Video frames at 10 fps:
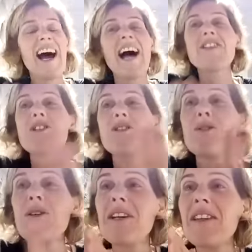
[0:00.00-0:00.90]
I just
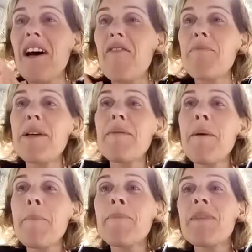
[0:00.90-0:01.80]
took it that I've been
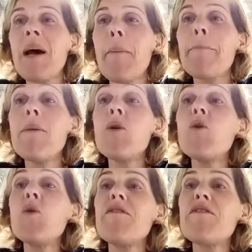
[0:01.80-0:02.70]

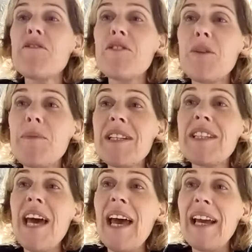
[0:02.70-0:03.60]
moved from the
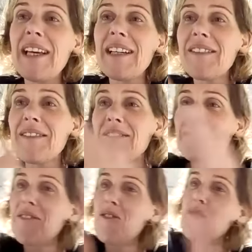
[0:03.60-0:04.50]
tech
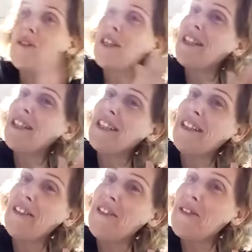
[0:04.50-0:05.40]
to the
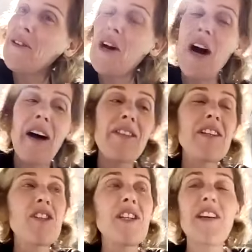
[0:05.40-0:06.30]
greeter. To, I
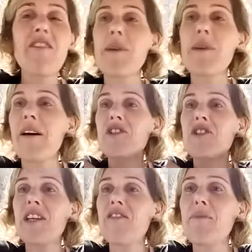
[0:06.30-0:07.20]
think she gave me
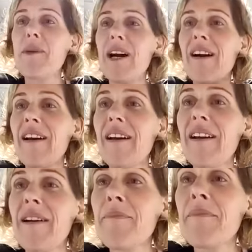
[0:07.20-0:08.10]
a